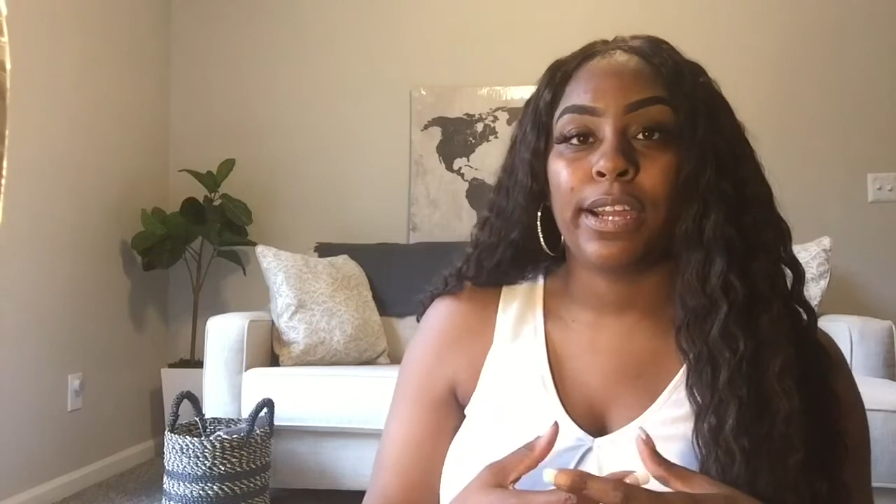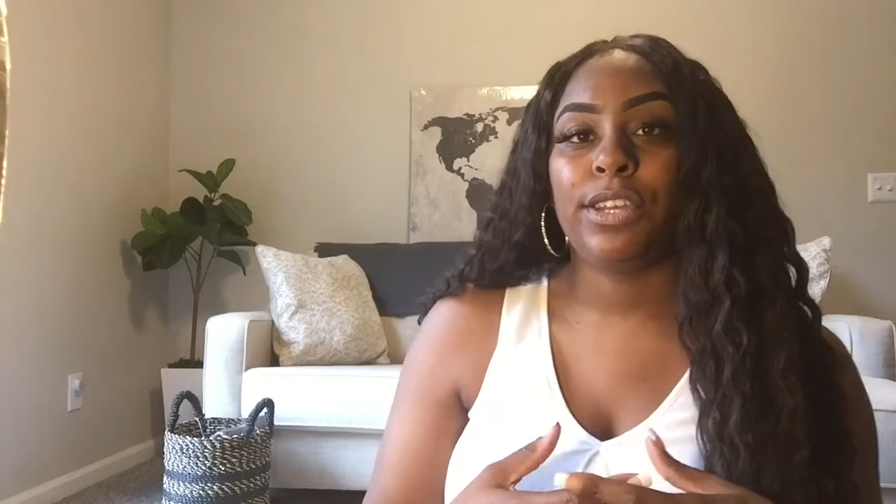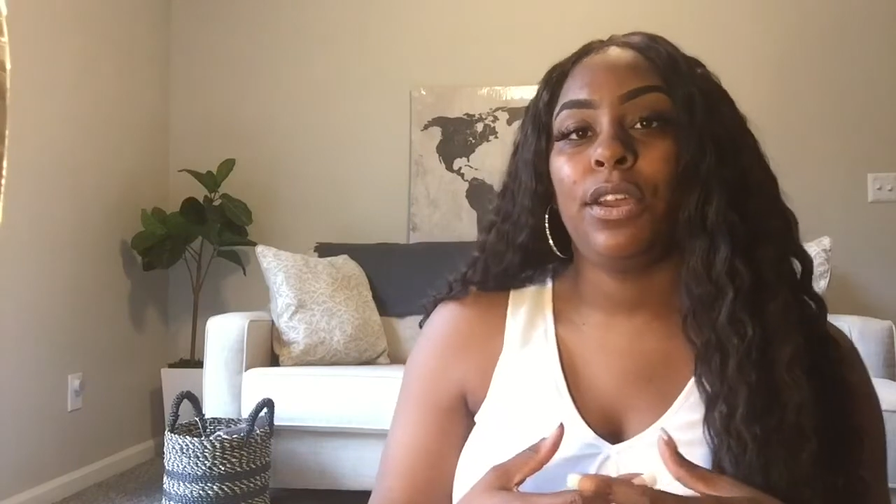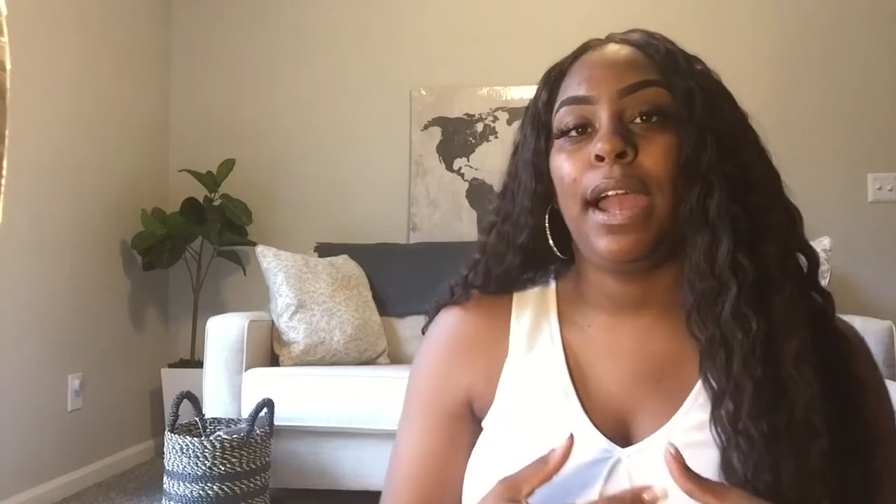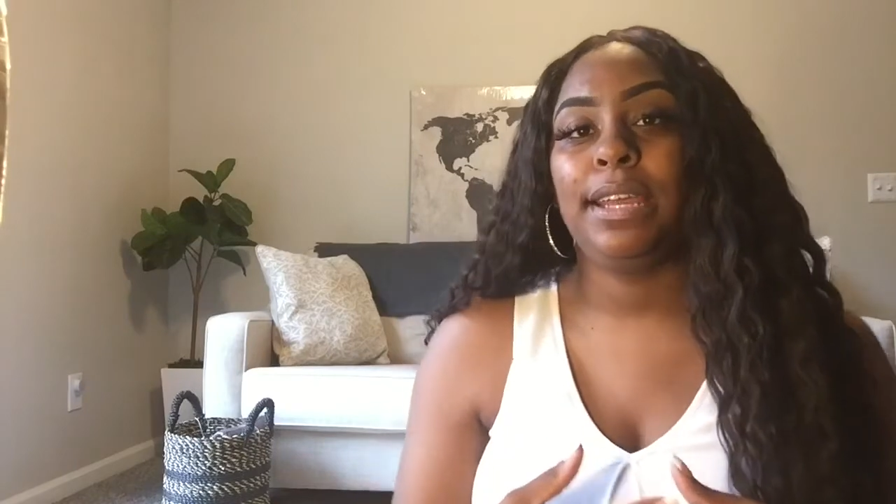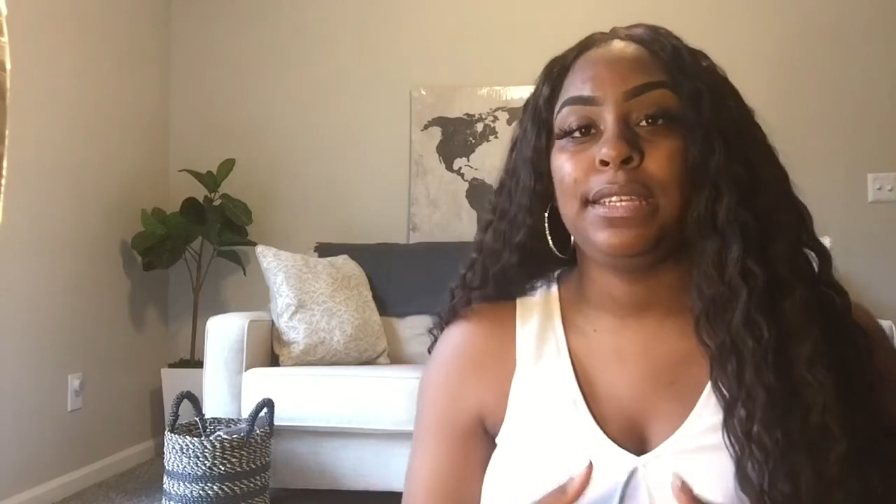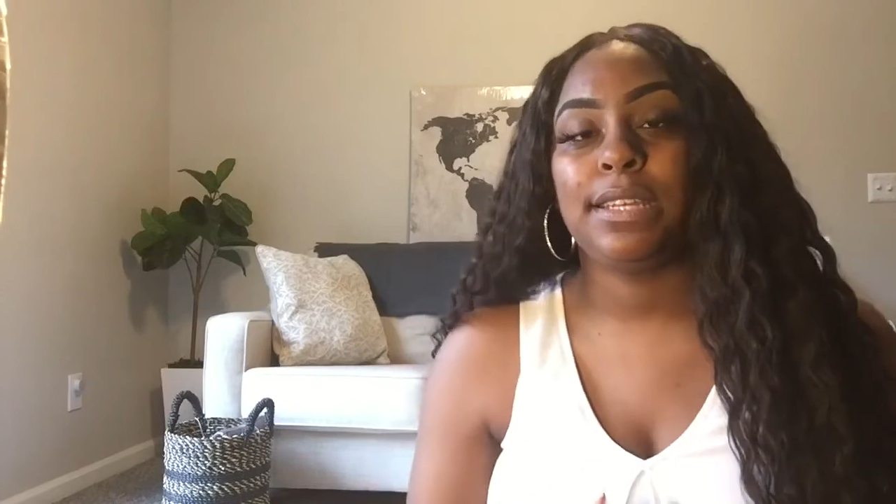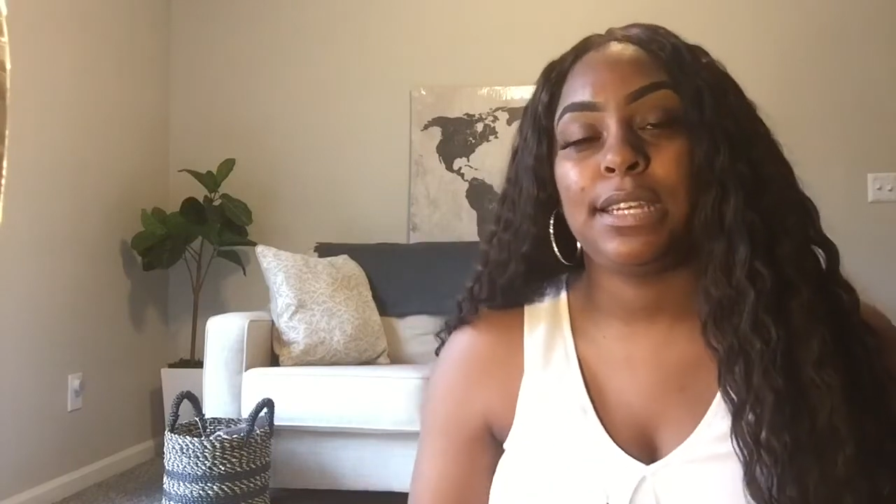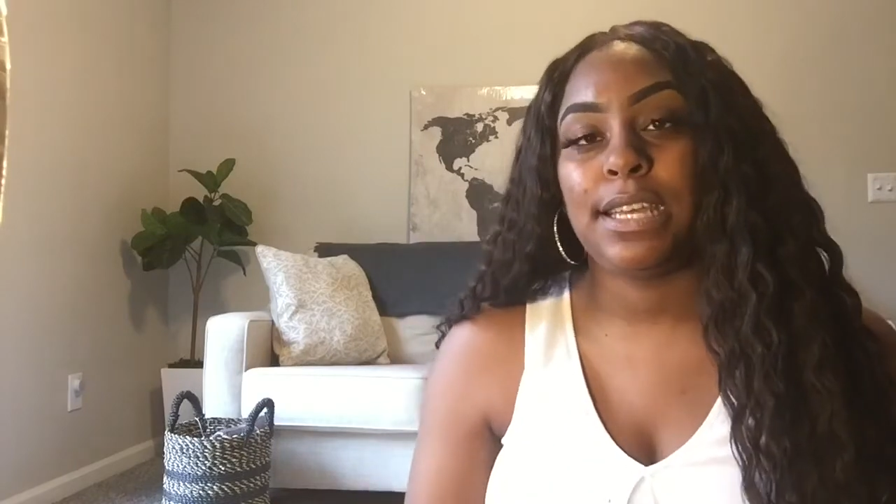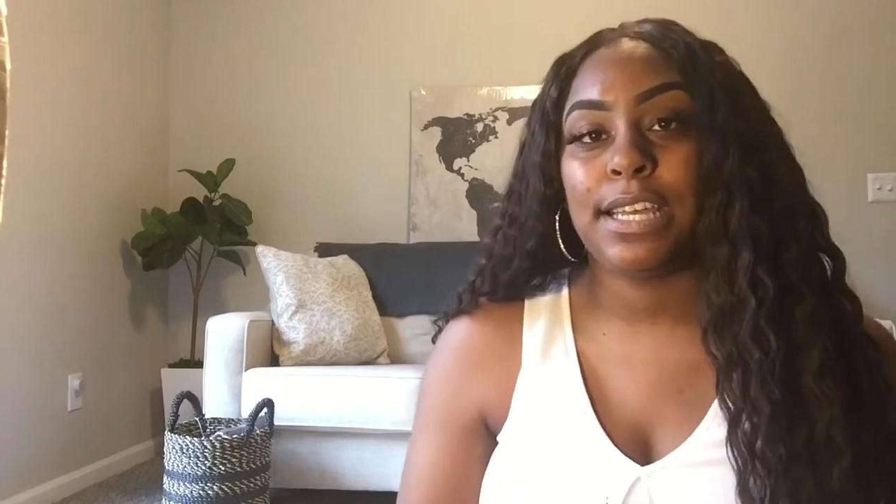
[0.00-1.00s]
Your
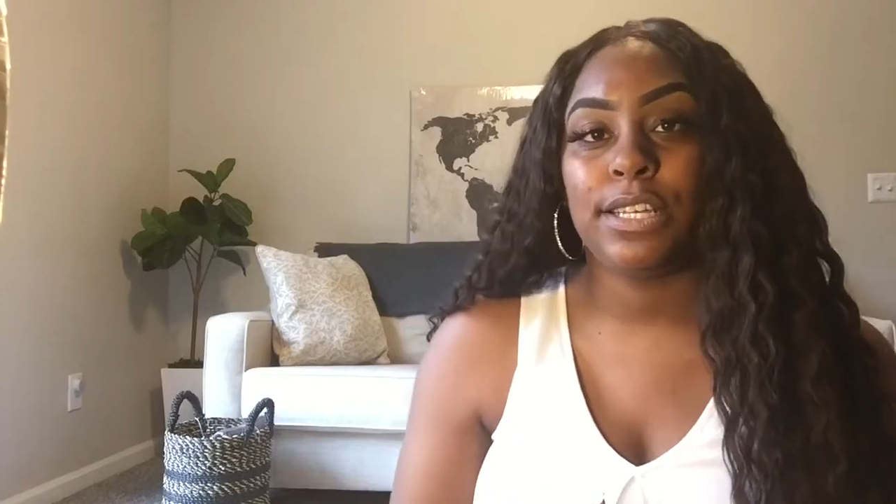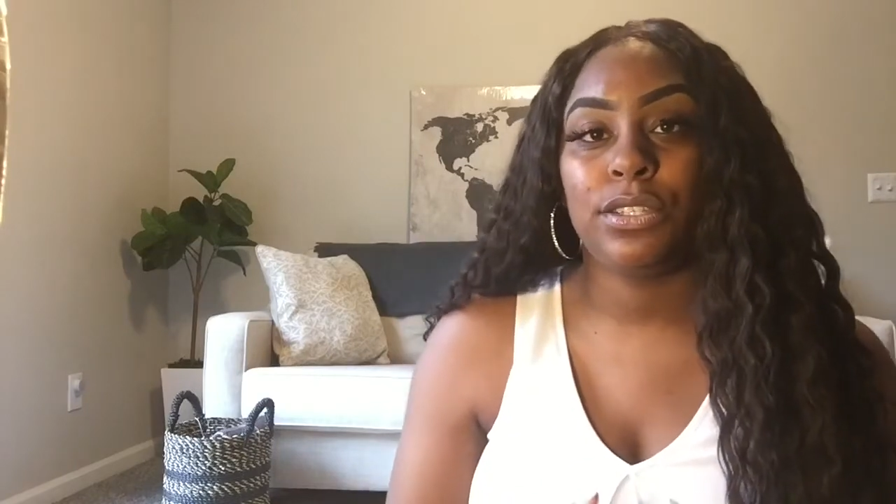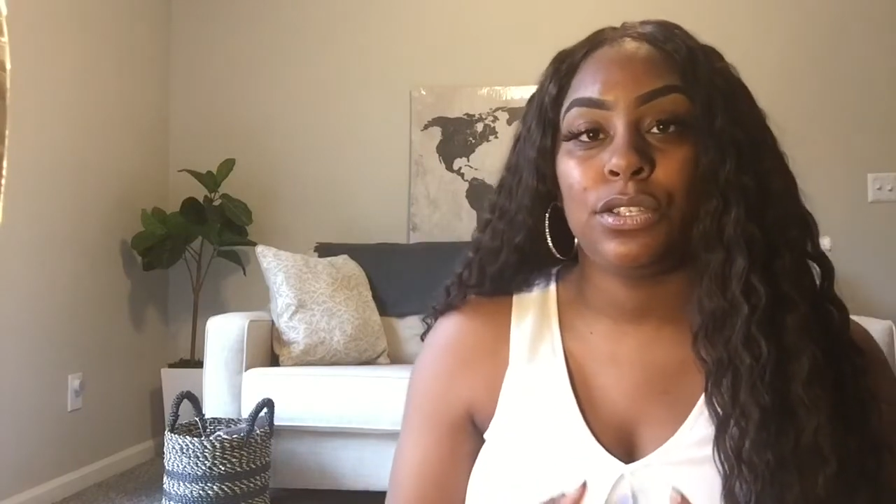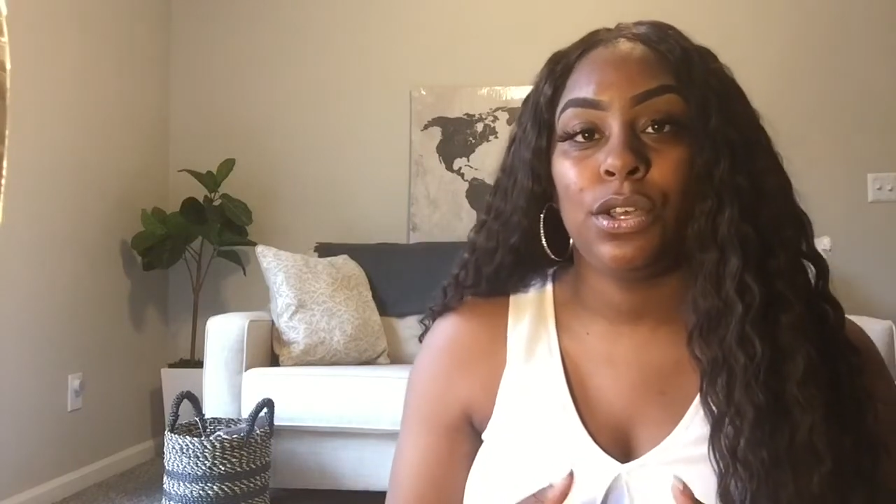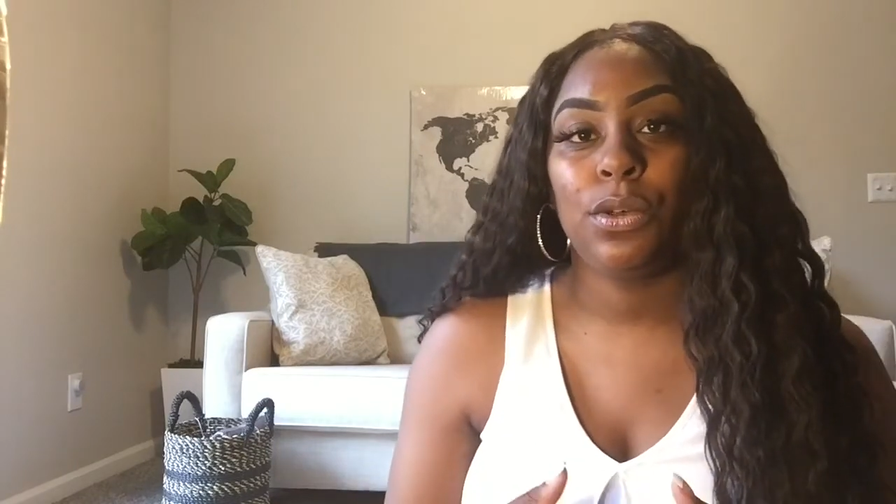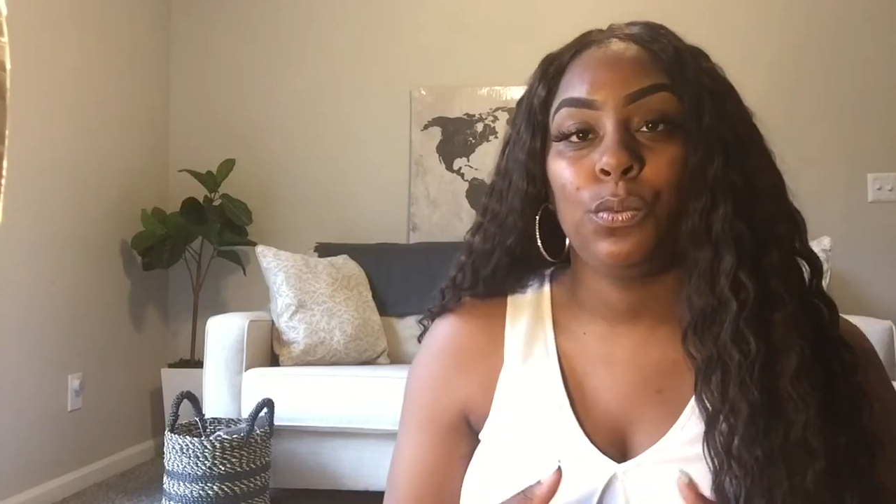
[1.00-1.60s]
identity is